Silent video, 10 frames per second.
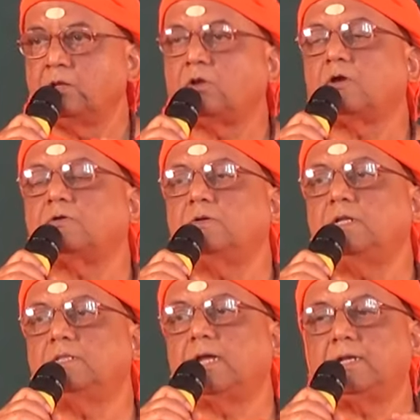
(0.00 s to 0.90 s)
Not
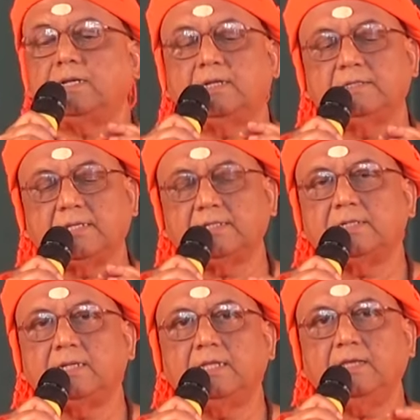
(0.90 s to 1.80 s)
only that,
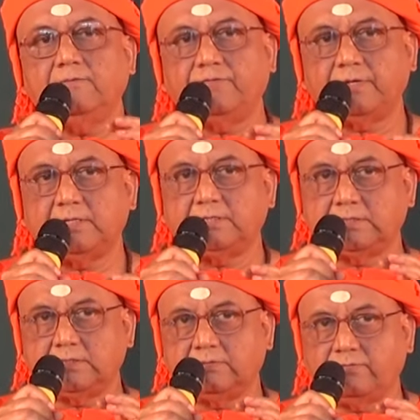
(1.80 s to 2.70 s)
generally if it
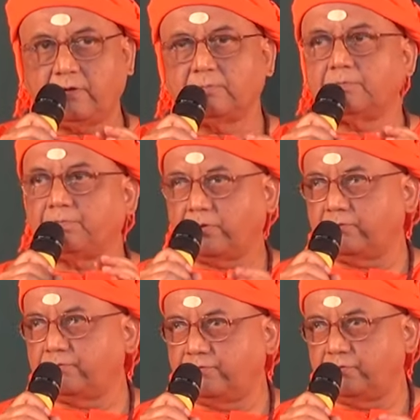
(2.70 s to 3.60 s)
is from a
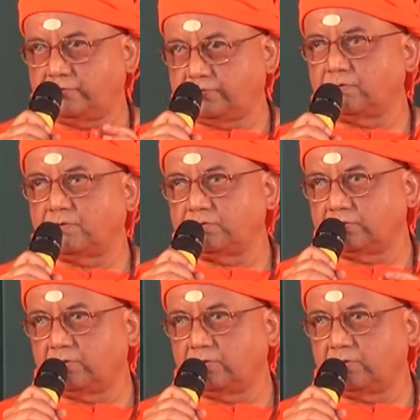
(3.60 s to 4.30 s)
powerful source,